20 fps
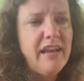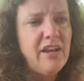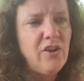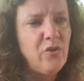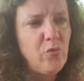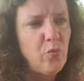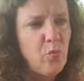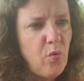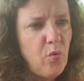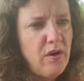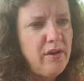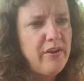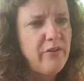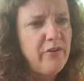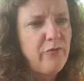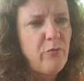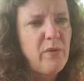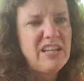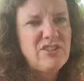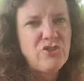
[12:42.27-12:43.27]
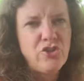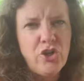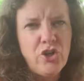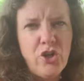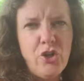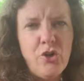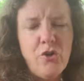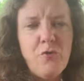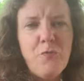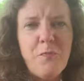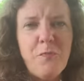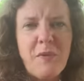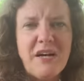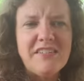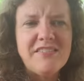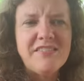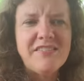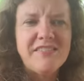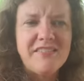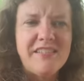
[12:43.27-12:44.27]
in one of which you
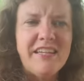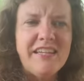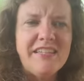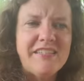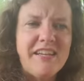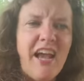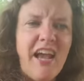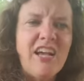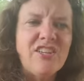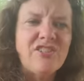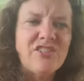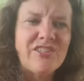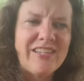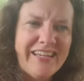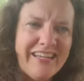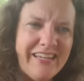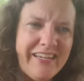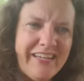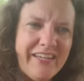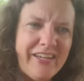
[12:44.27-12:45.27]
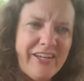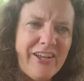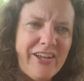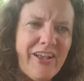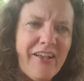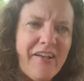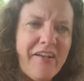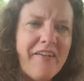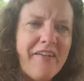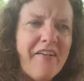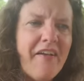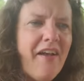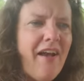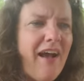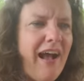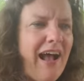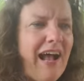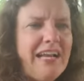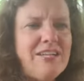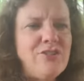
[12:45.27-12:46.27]
must sit as king.
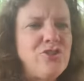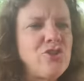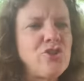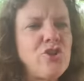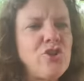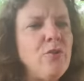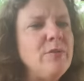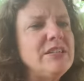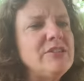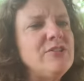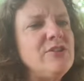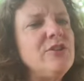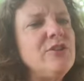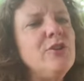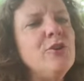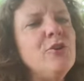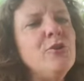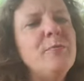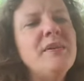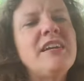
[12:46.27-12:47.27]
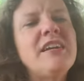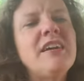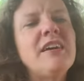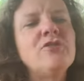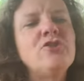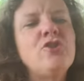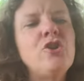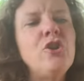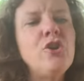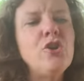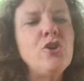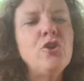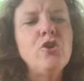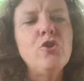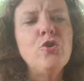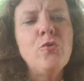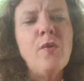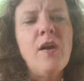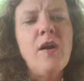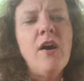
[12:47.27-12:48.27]
I show it to you because
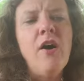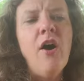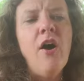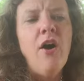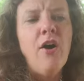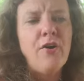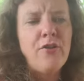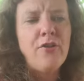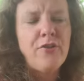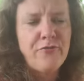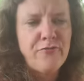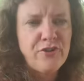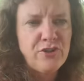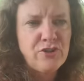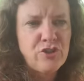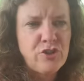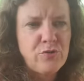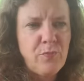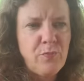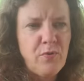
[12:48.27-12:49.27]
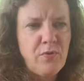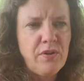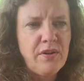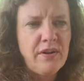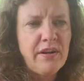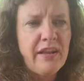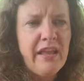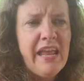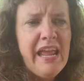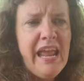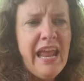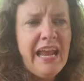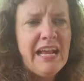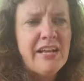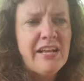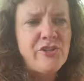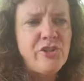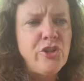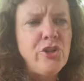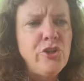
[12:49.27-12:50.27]
you are the firstborn,
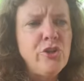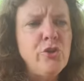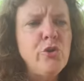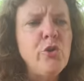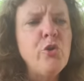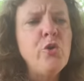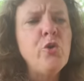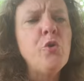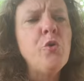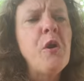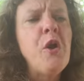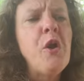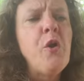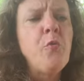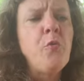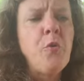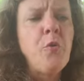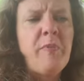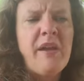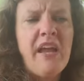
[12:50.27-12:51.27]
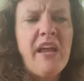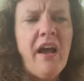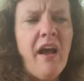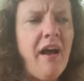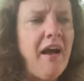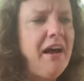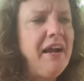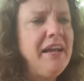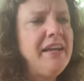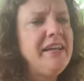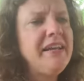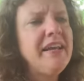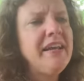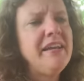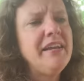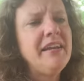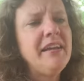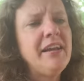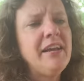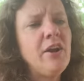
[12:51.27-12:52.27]
and you will be high
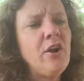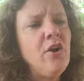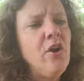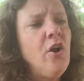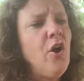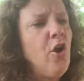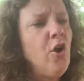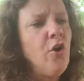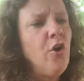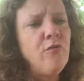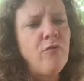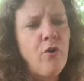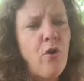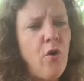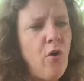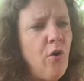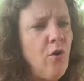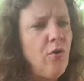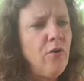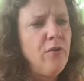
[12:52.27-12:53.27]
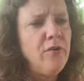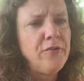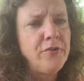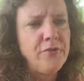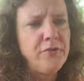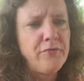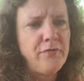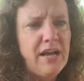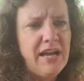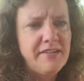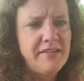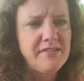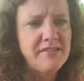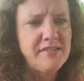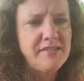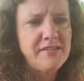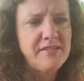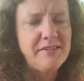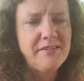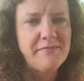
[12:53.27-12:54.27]
king over all the
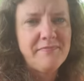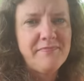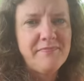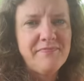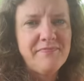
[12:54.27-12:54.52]
rest.